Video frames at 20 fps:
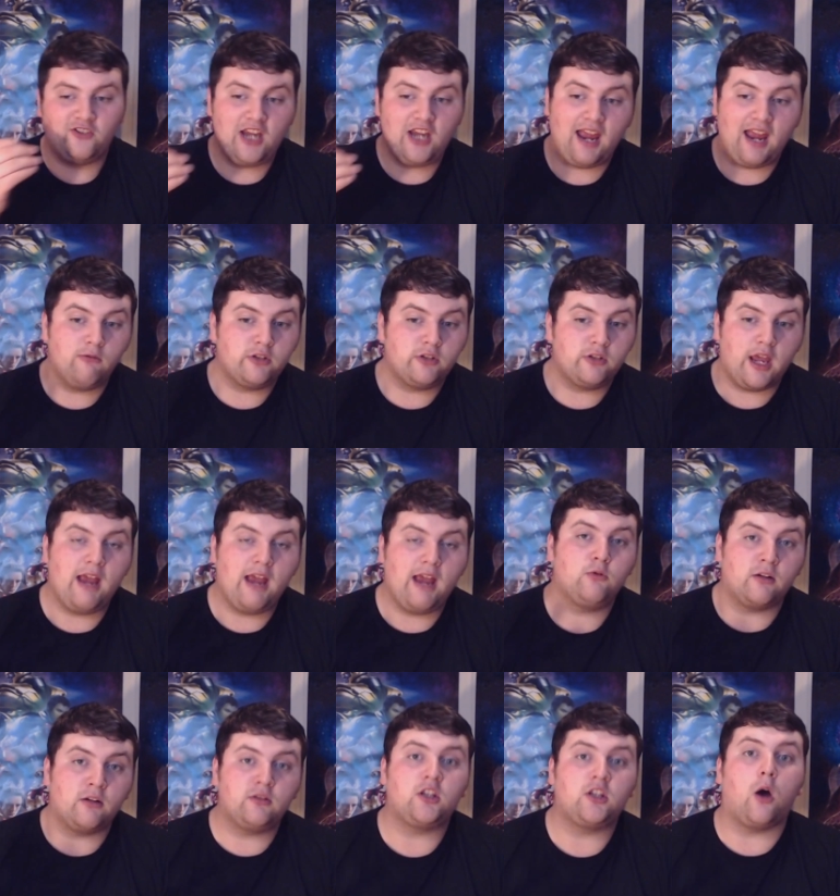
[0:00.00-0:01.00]
yeah, it was a, it
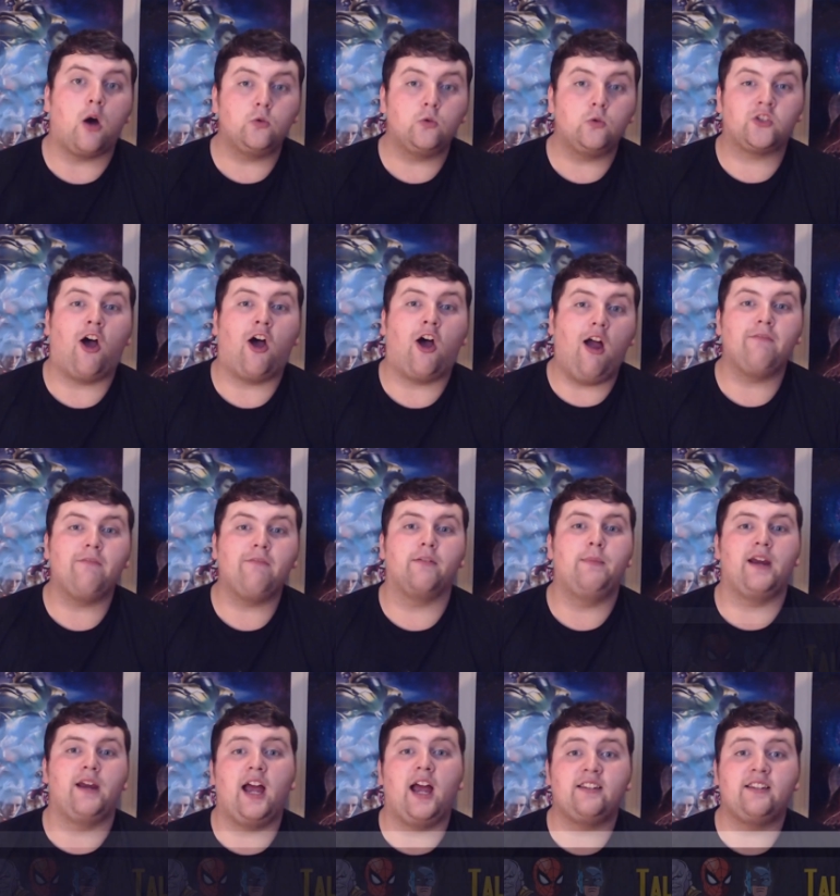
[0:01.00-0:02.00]
was a dull time for
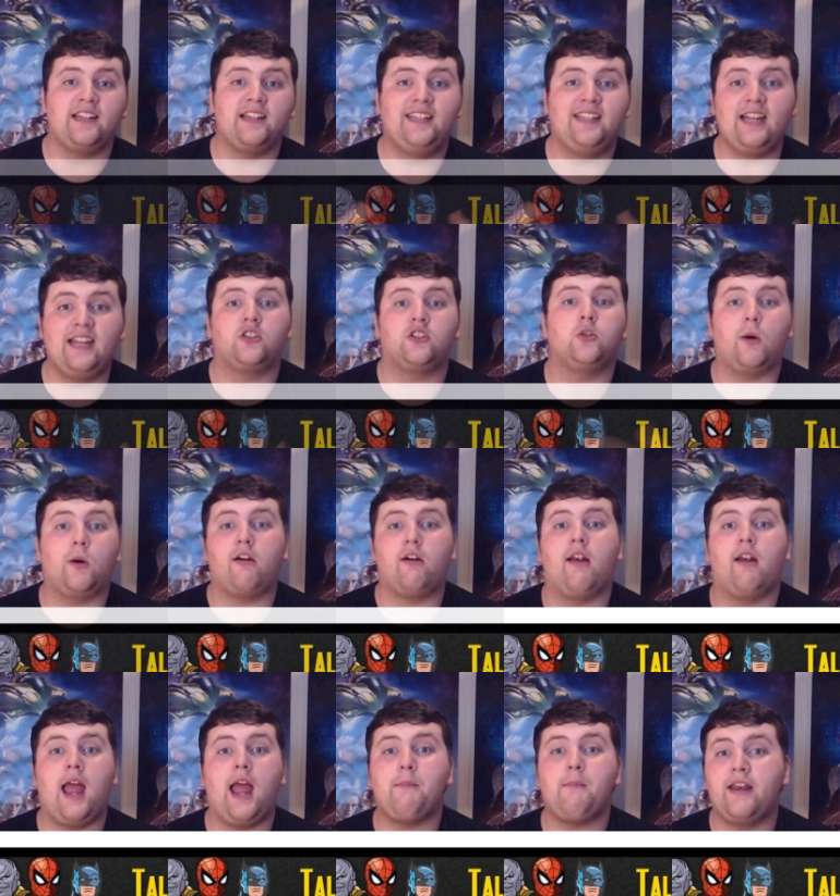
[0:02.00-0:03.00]
me. I had to get to where
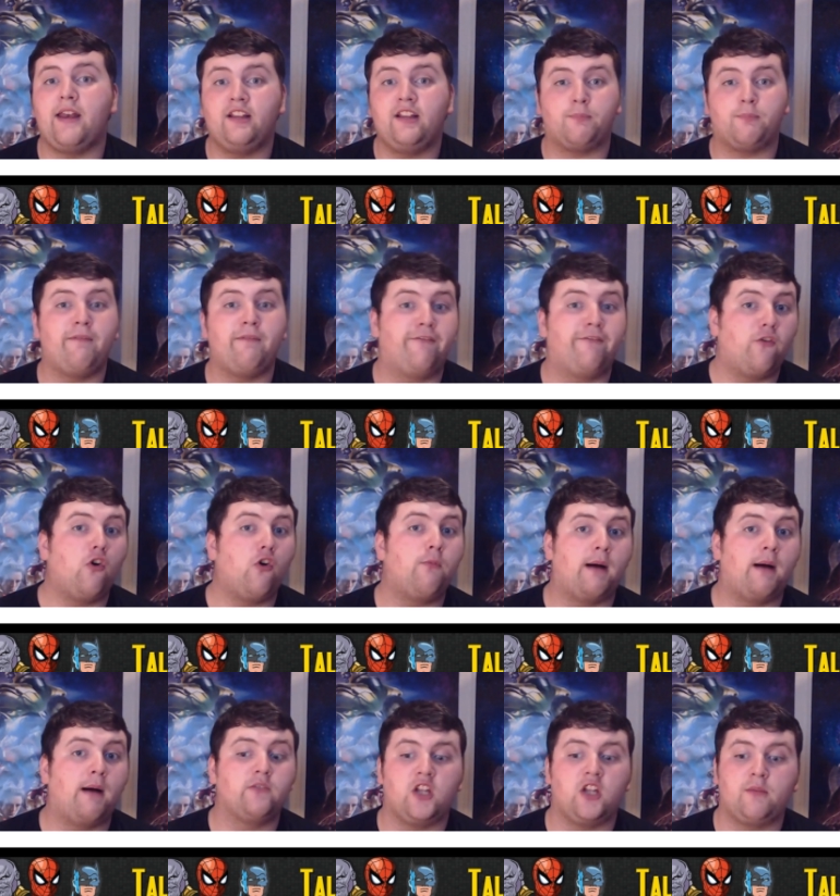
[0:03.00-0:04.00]
I am, and it's been four
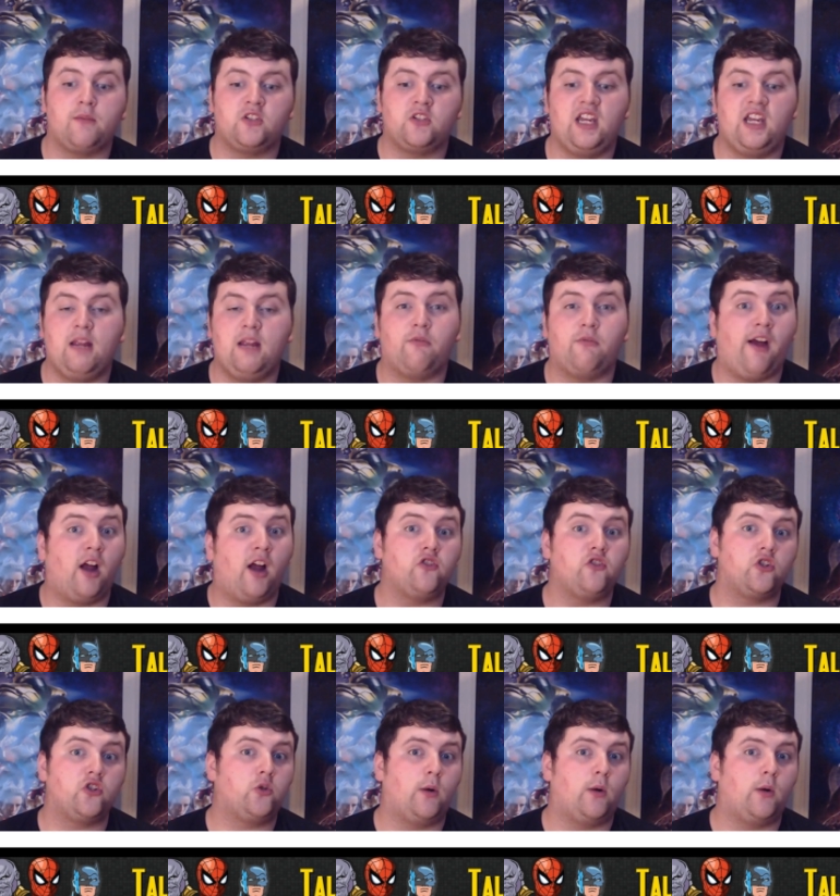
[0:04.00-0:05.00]
months, and I'm sitting here with
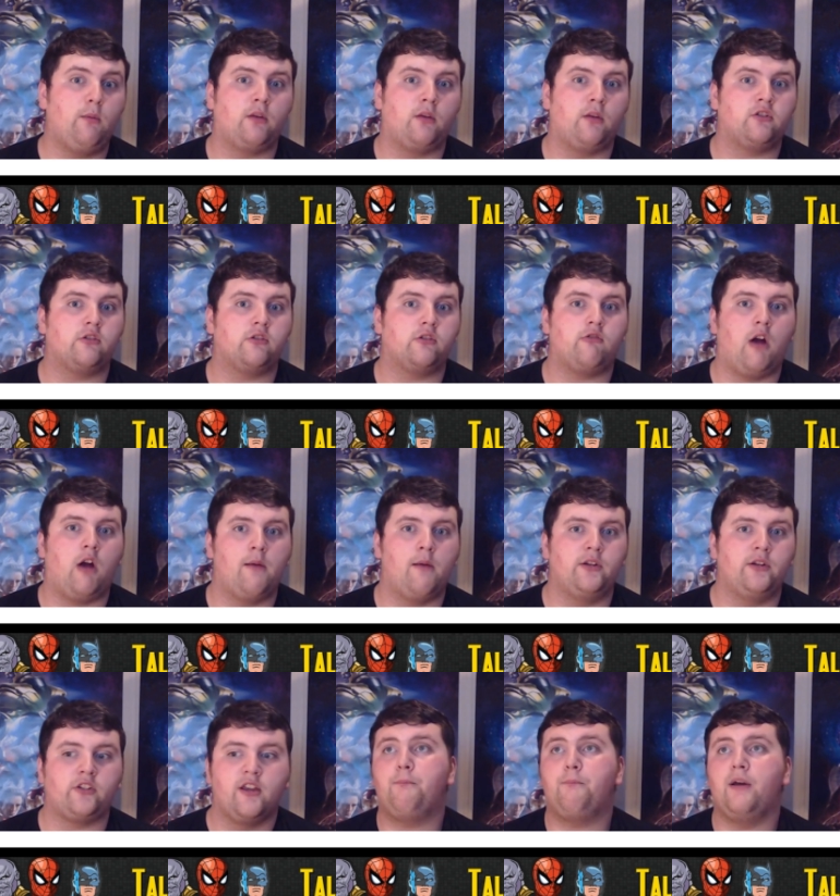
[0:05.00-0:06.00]
121
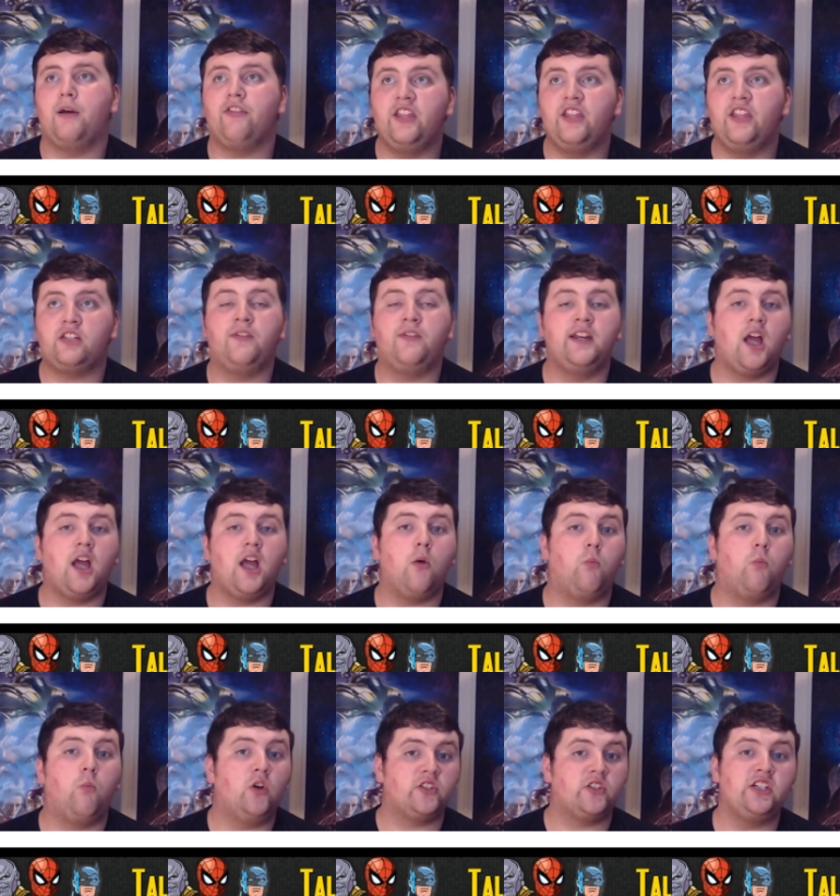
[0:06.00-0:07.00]
subscribers. But this video
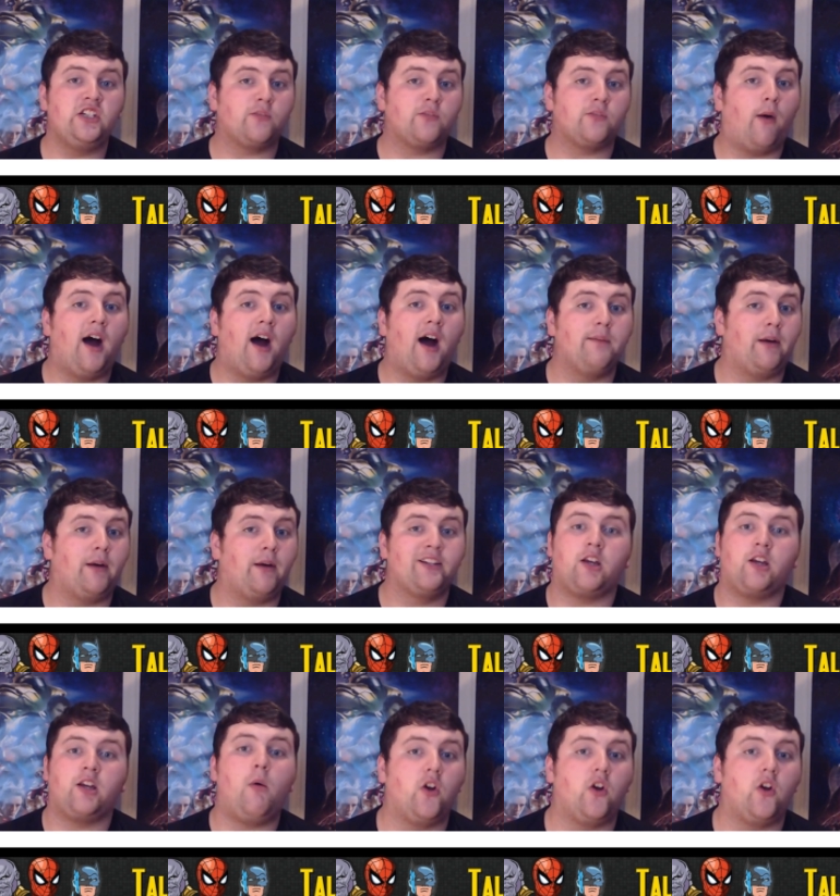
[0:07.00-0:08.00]
was inspired by
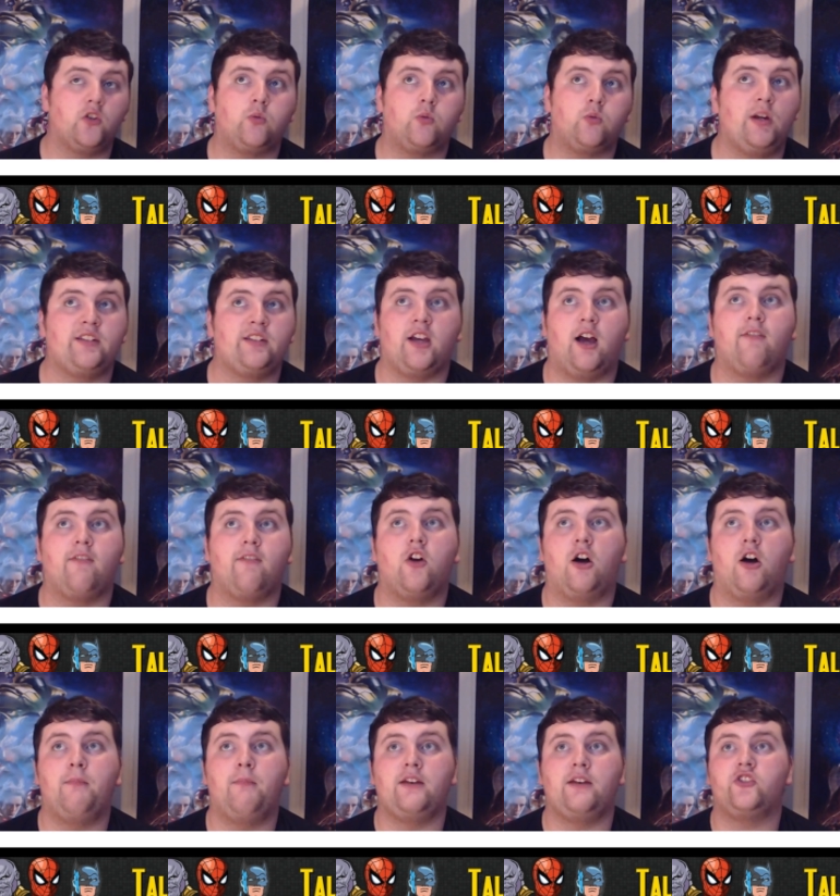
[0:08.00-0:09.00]
someone on Twitter. I've
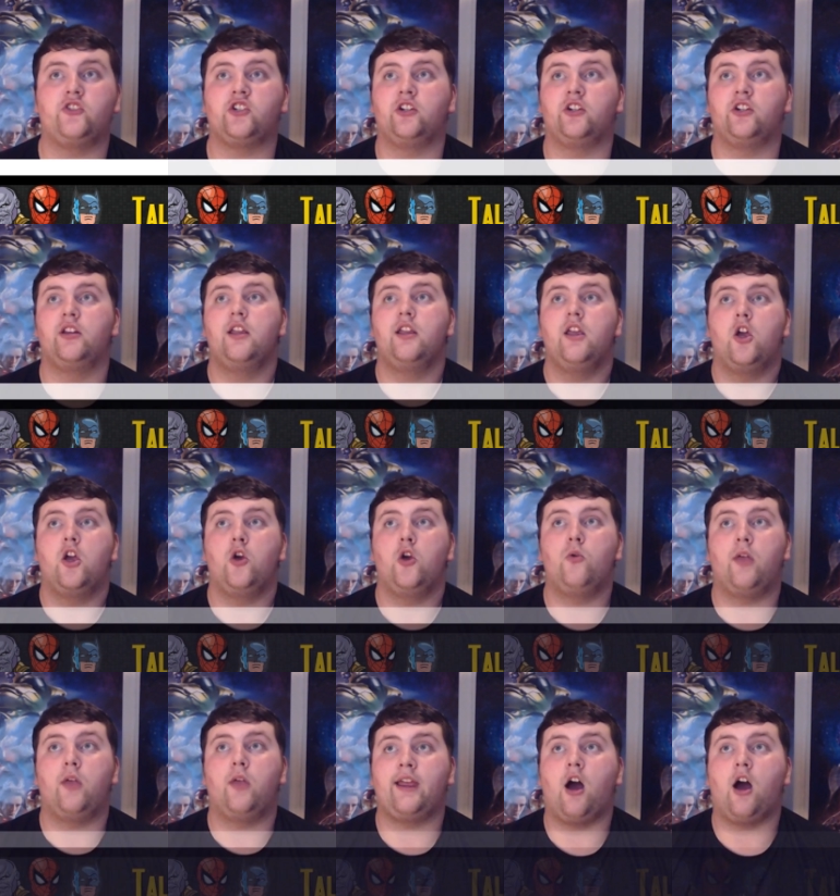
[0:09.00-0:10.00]
got to mention who
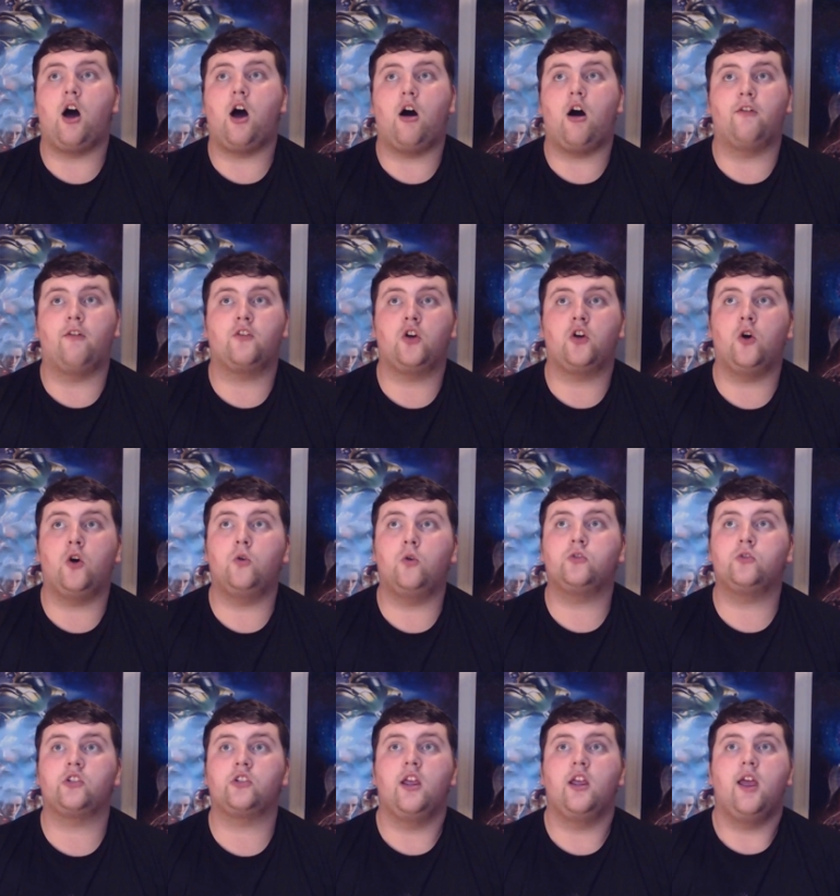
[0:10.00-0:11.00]
they are, of
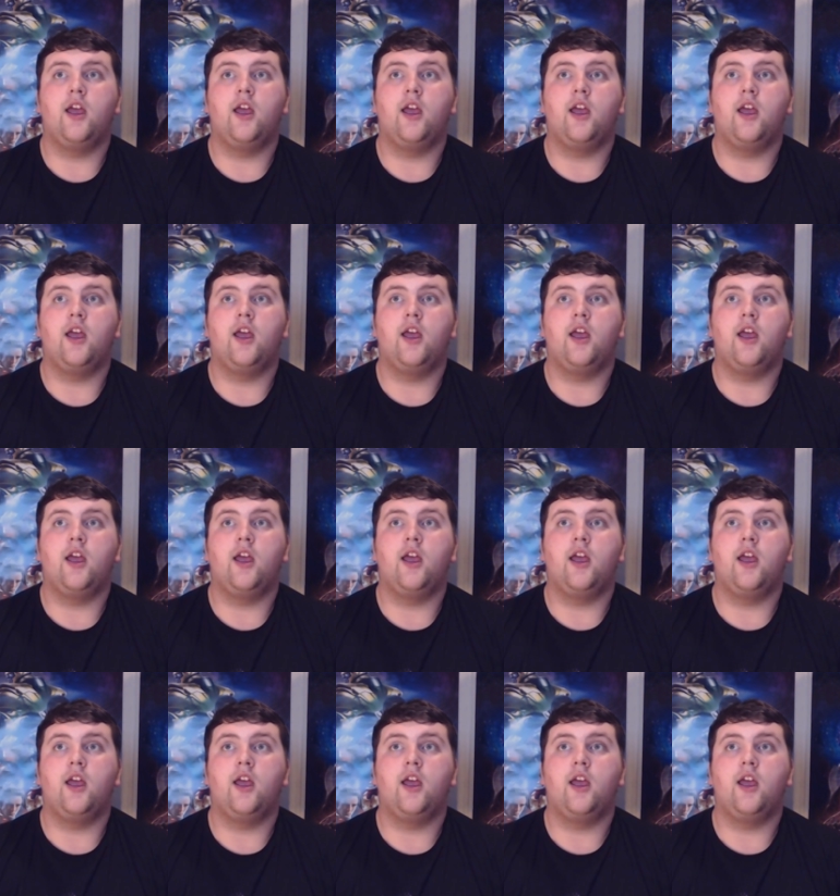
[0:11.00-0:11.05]
course.